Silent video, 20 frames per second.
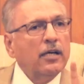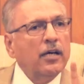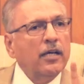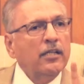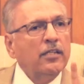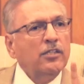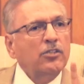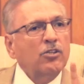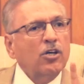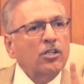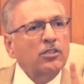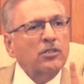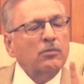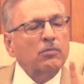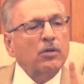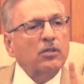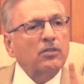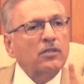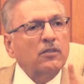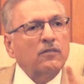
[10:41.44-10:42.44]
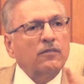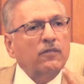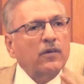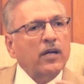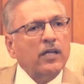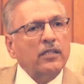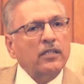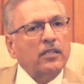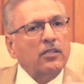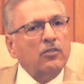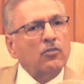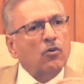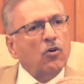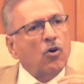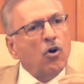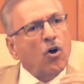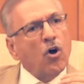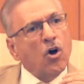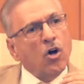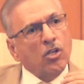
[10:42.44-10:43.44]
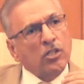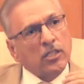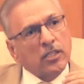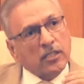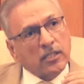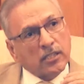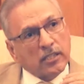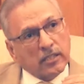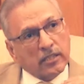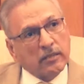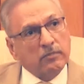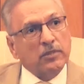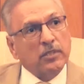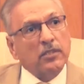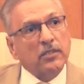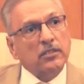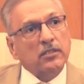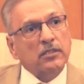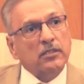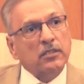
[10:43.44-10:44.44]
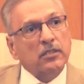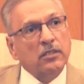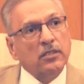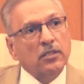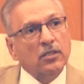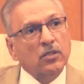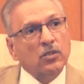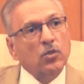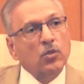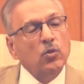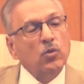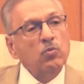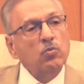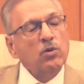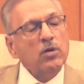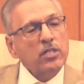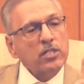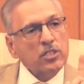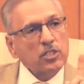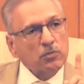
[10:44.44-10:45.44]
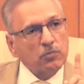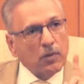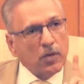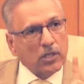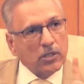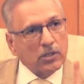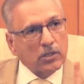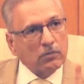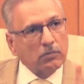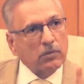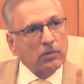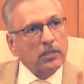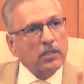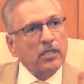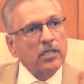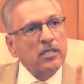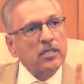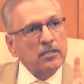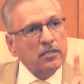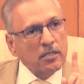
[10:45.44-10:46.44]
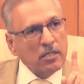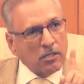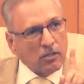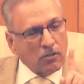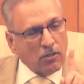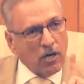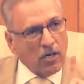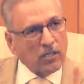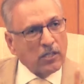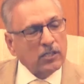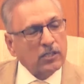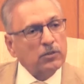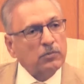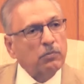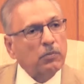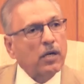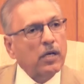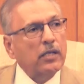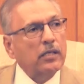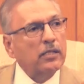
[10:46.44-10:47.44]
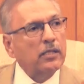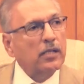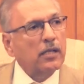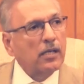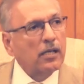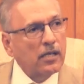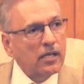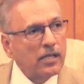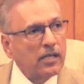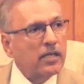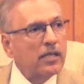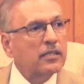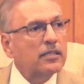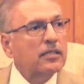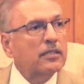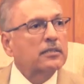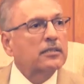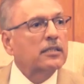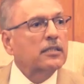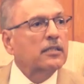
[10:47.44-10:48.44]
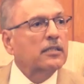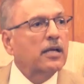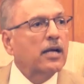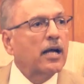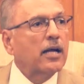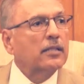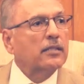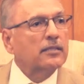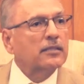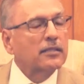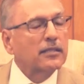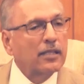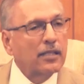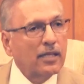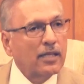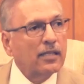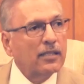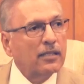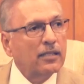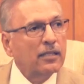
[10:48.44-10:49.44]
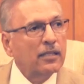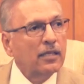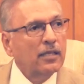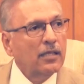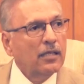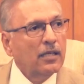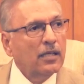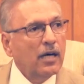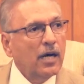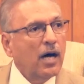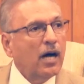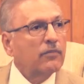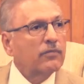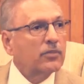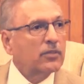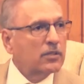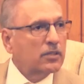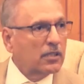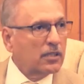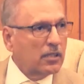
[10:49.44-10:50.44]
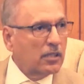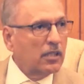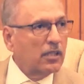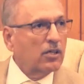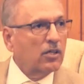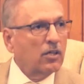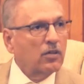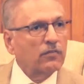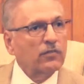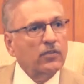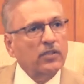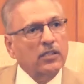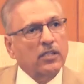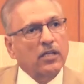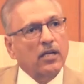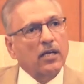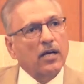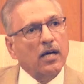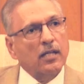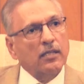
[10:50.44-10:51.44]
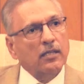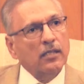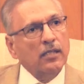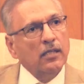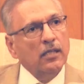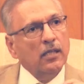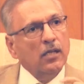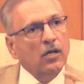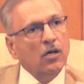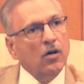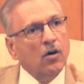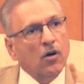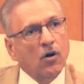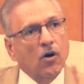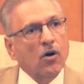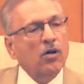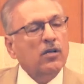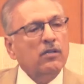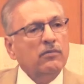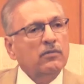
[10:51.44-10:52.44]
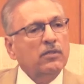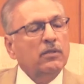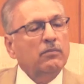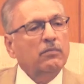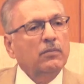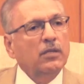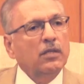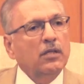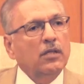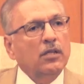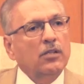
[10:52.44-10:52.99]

And he talks about the fact that all the criminals who were responsible in the Congress party leading the Sikh riots in Delhi after the killing of Indira Gandhi, all of them,